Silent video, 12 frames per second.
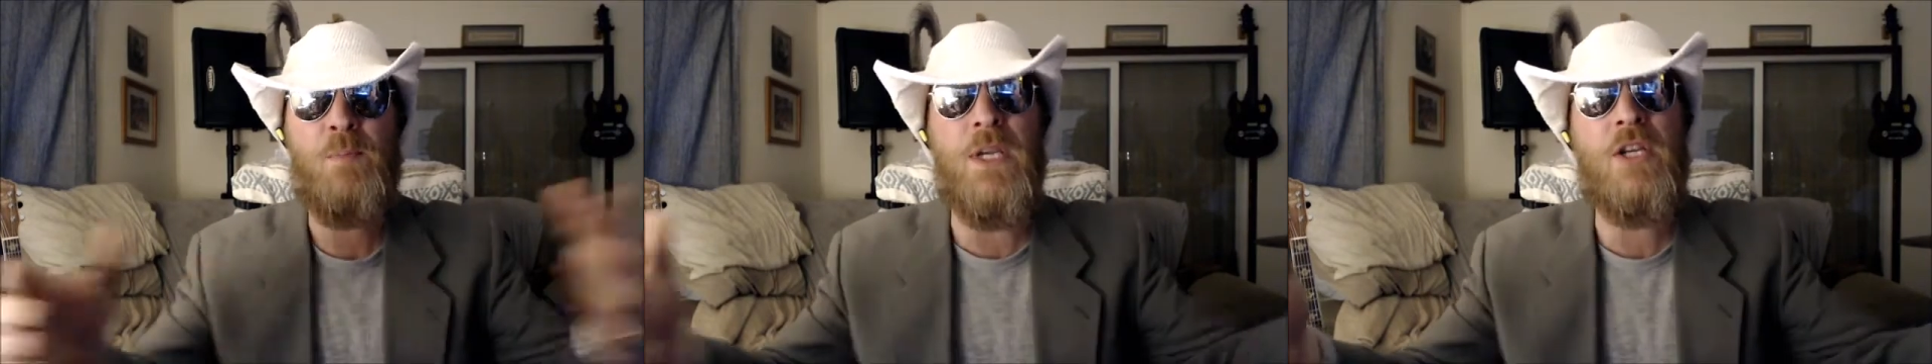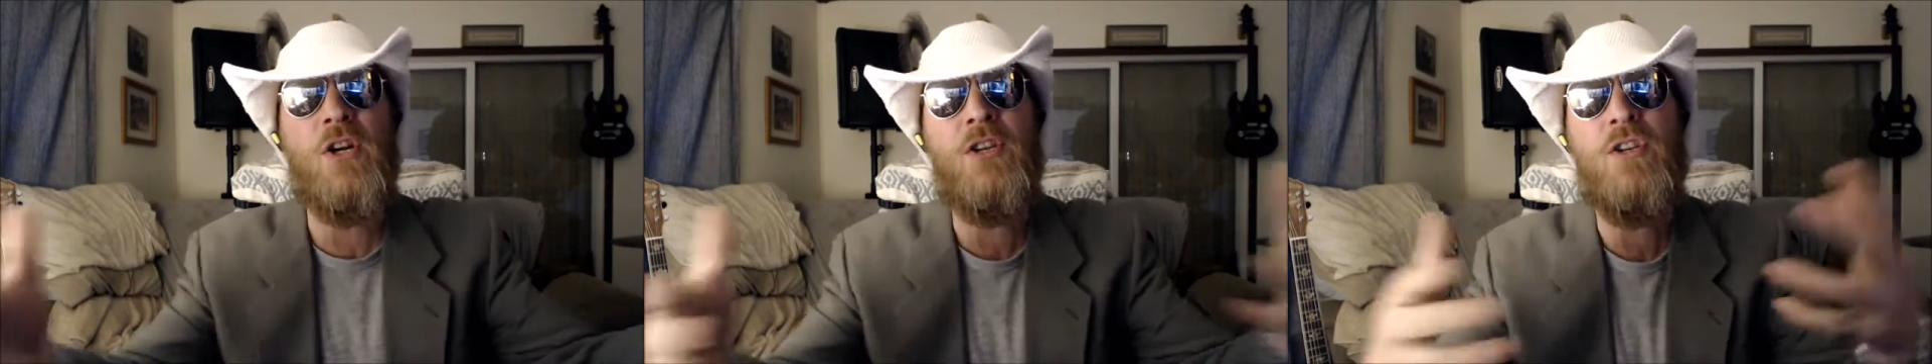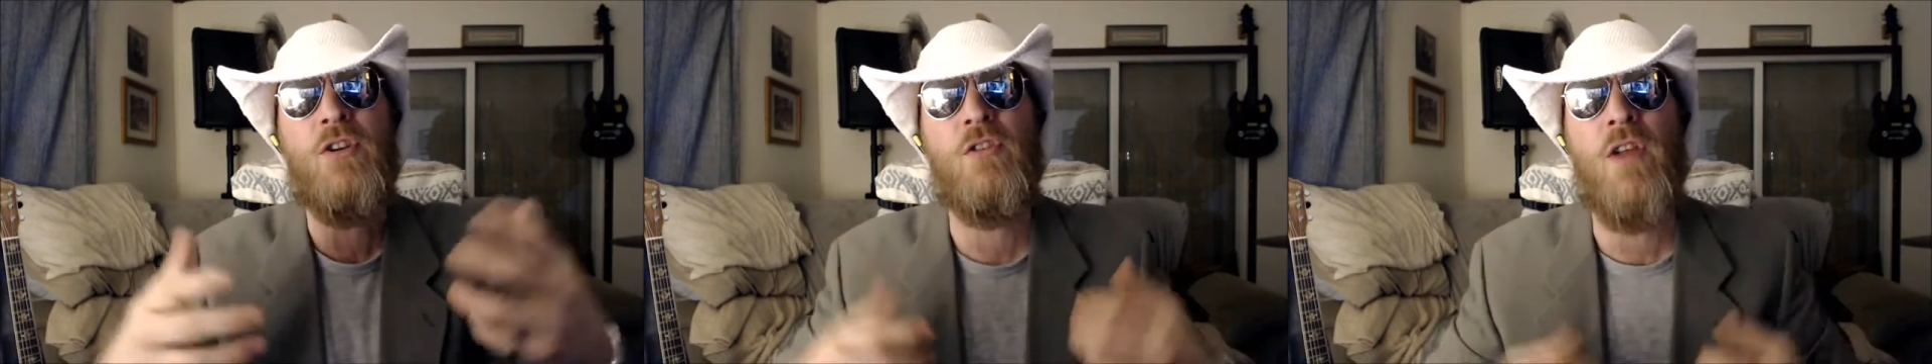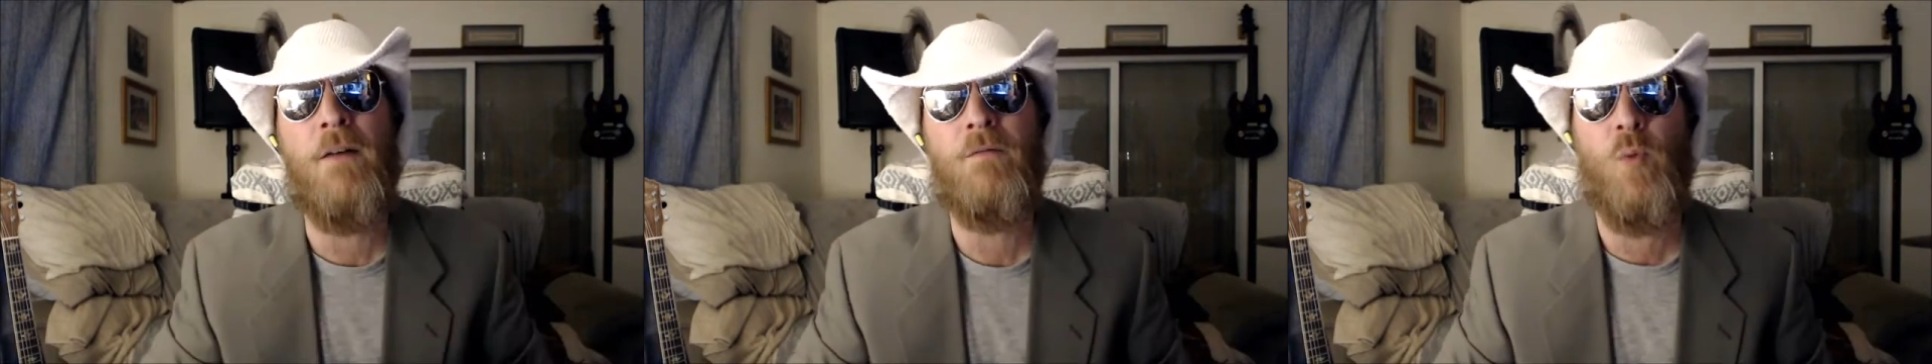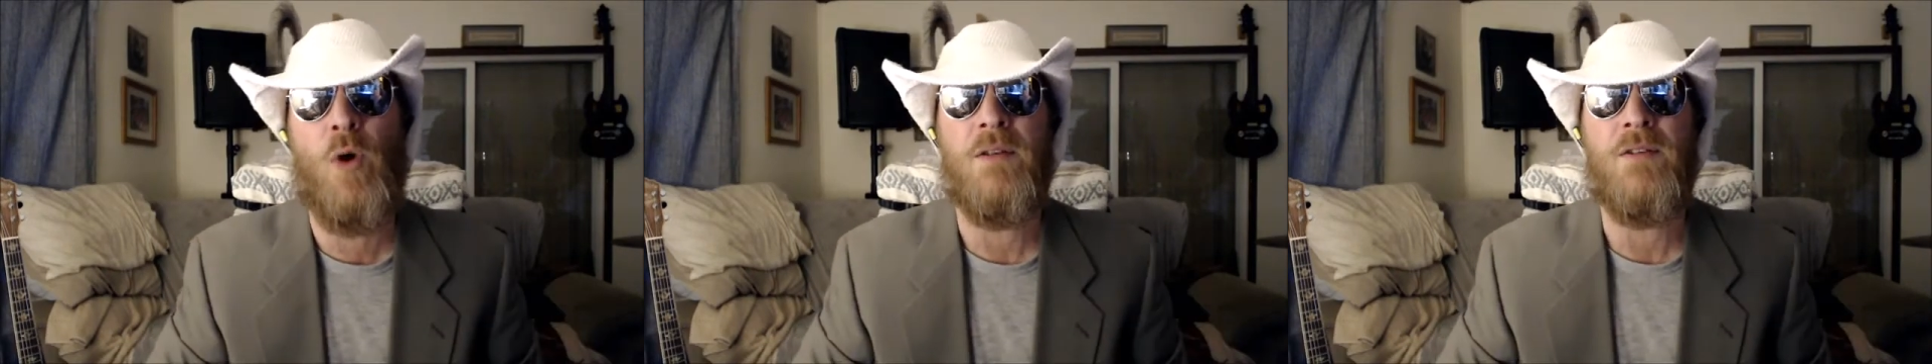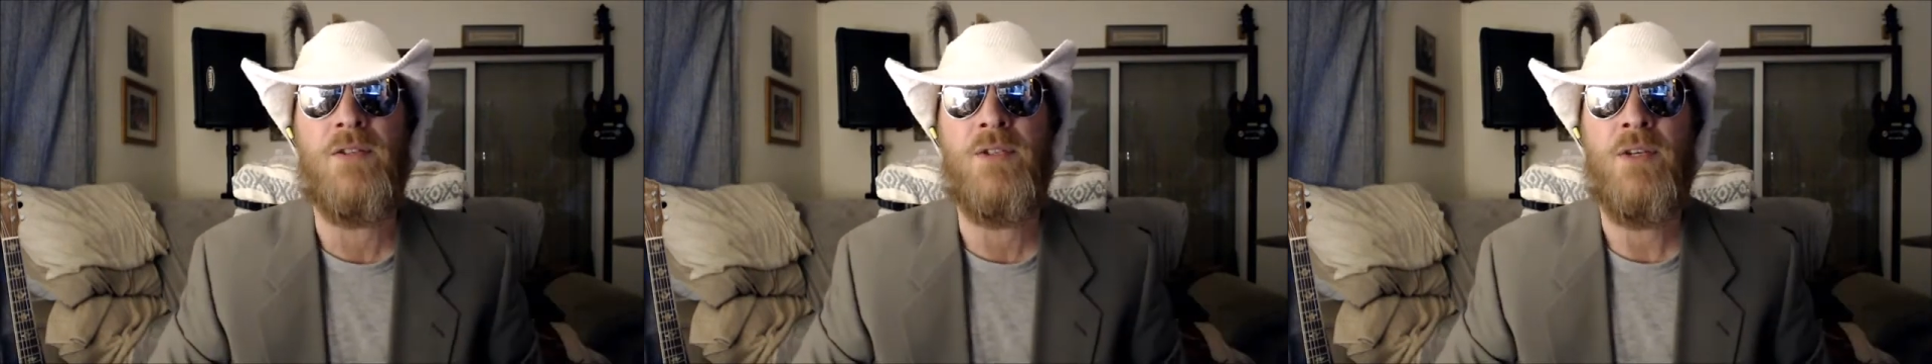Be good to your loved
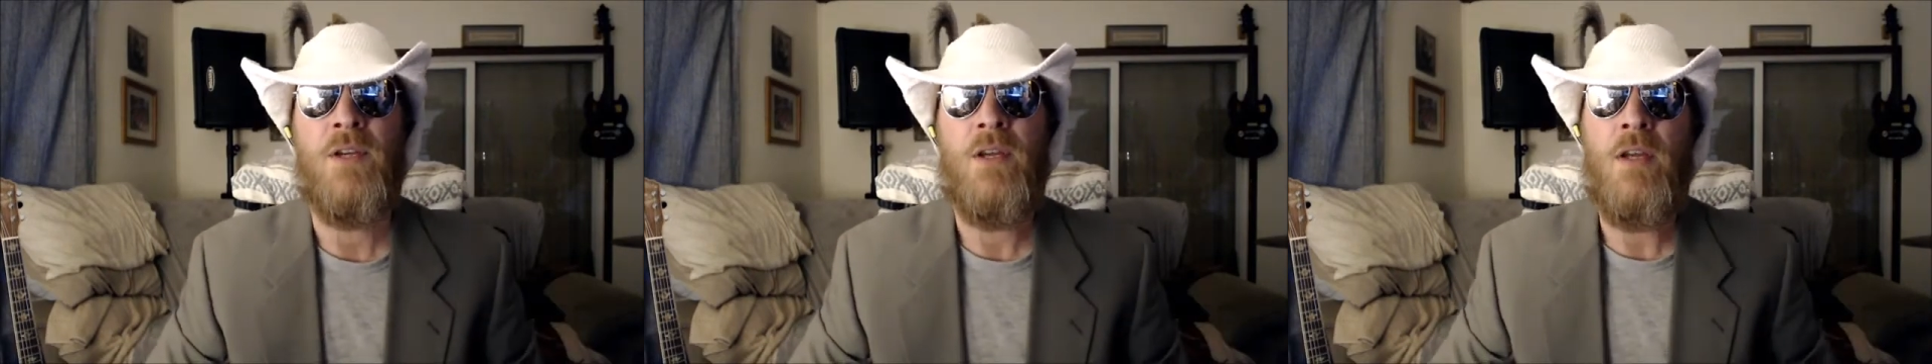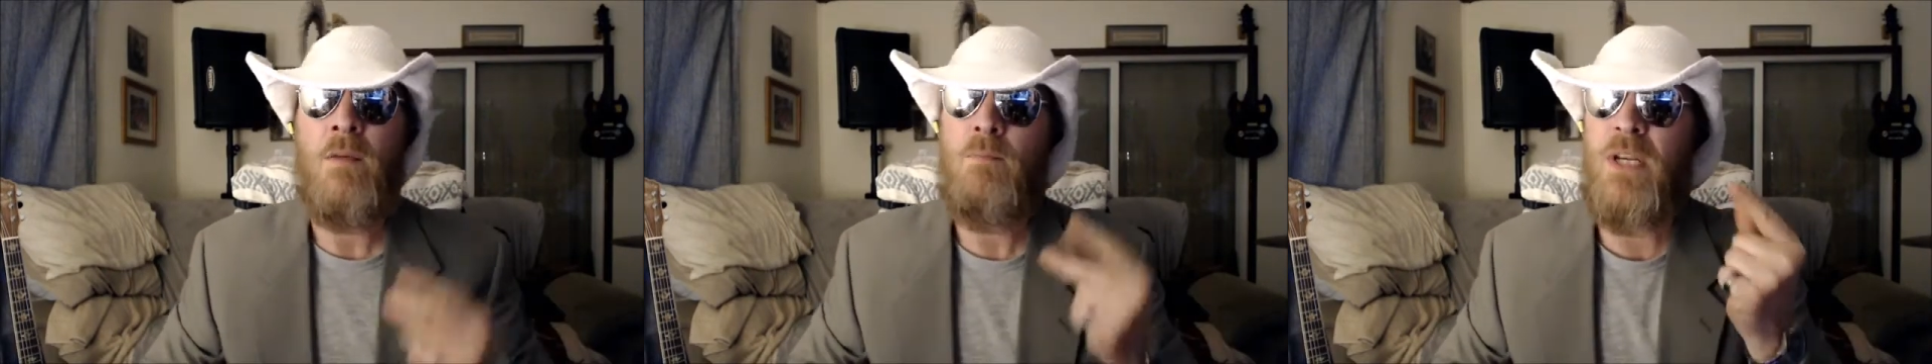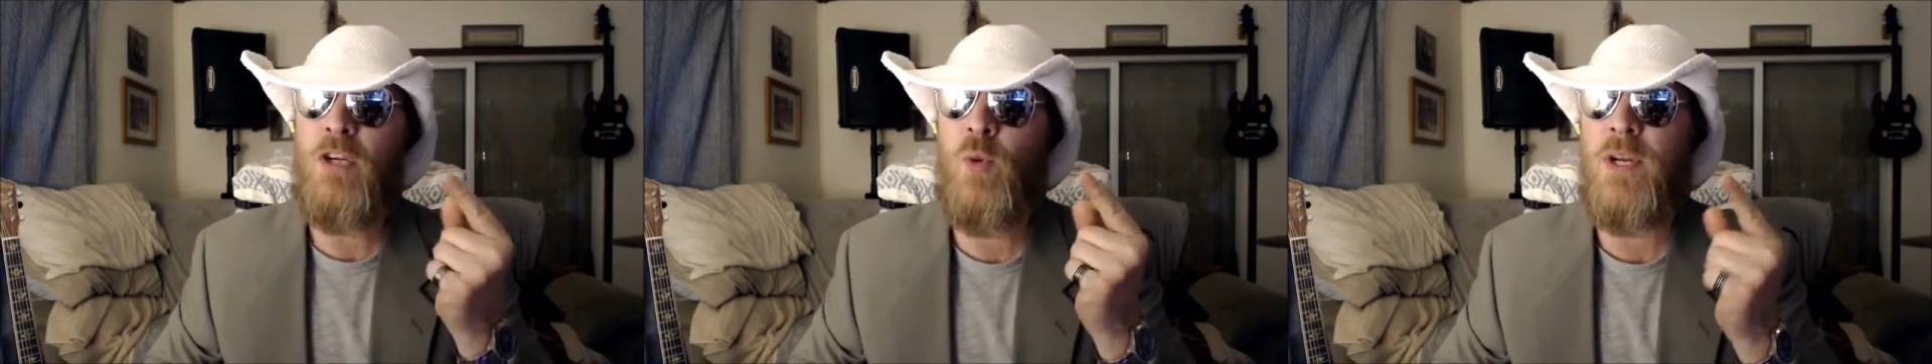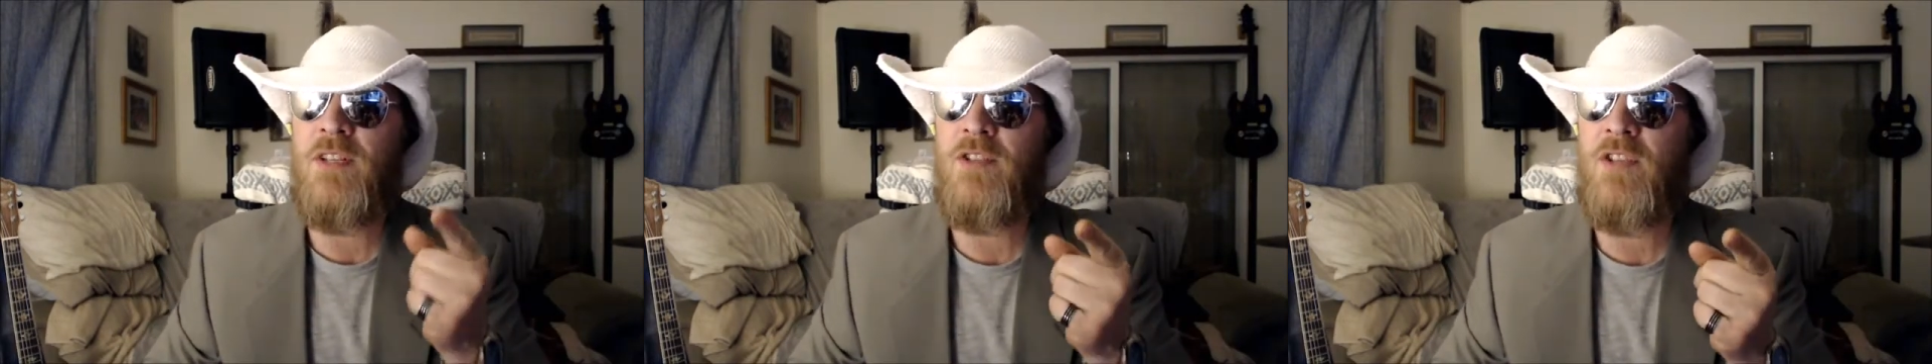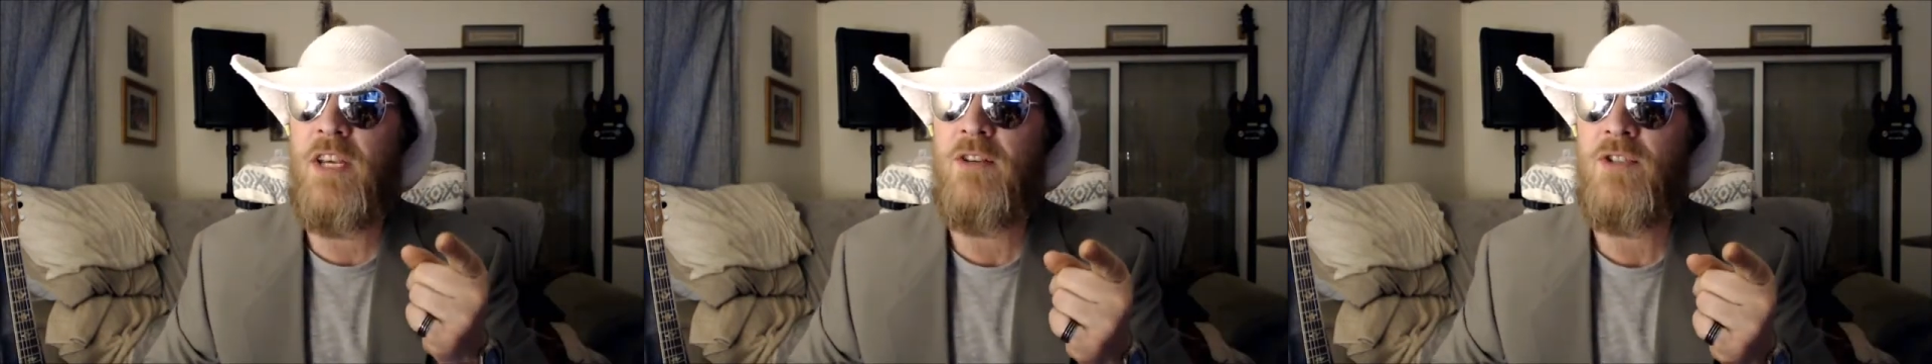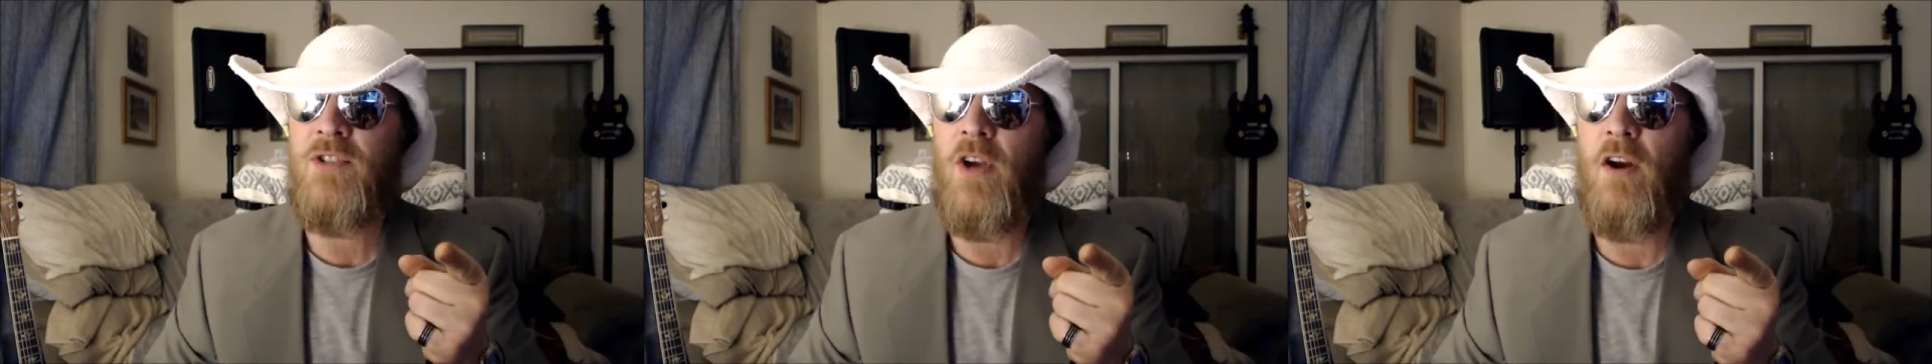ones. Be quick to say
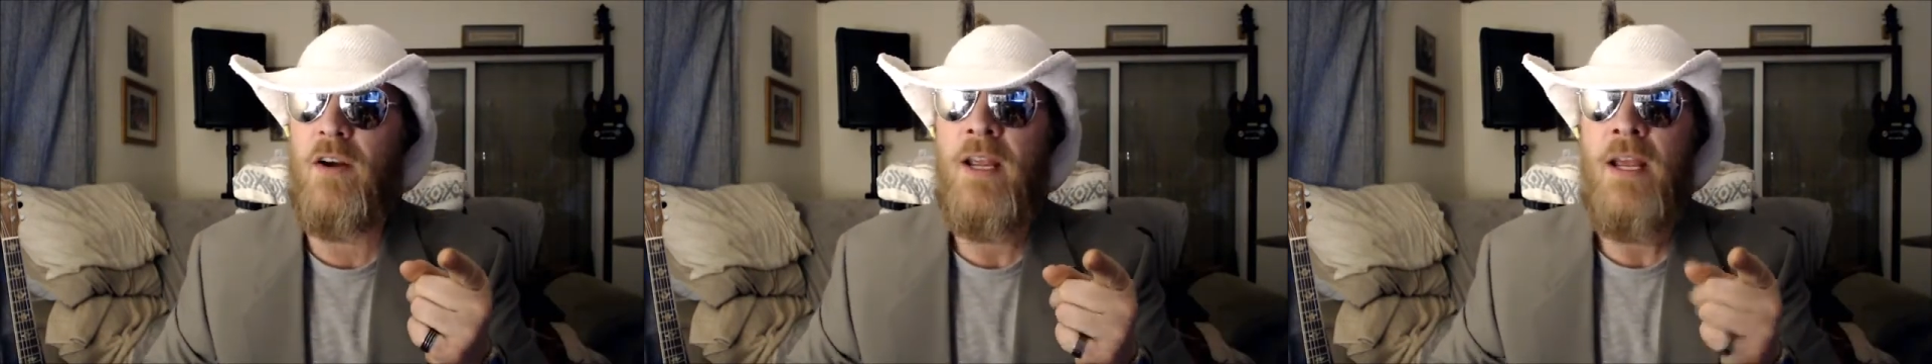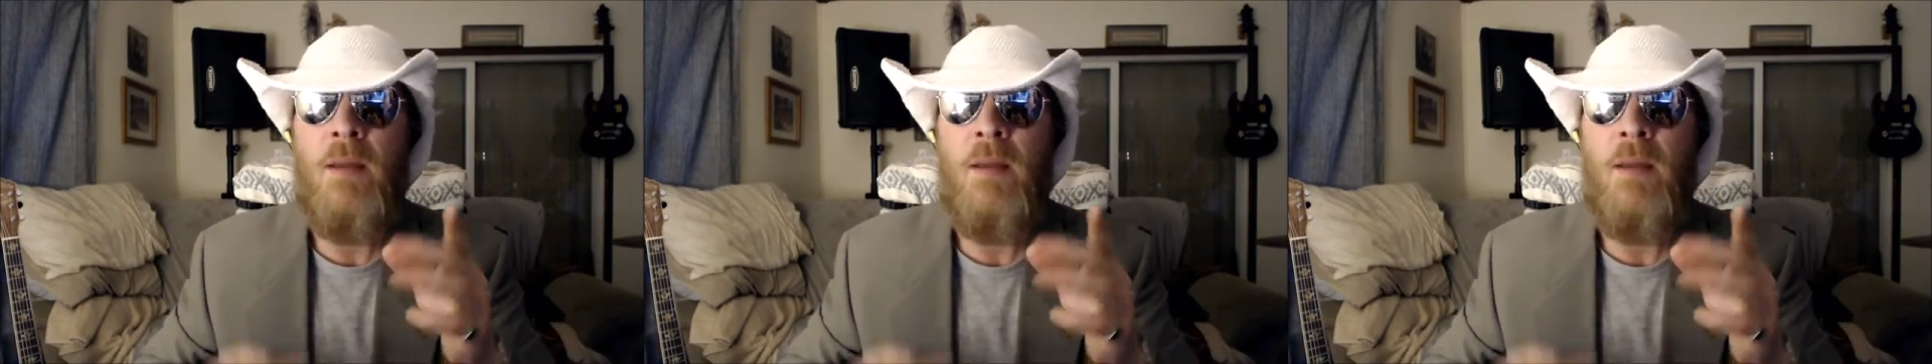you're sorry.